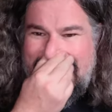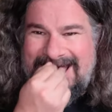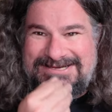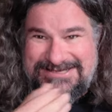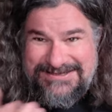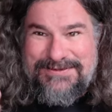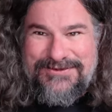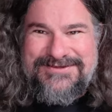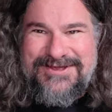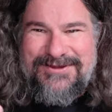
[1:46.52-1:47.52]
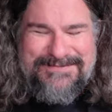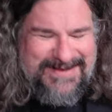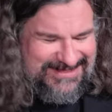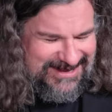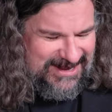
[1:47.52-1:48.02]
age, I suppose, the old
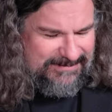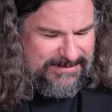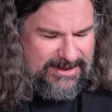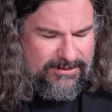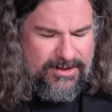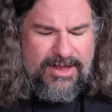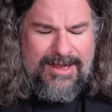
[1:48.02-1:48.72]
man that I am now.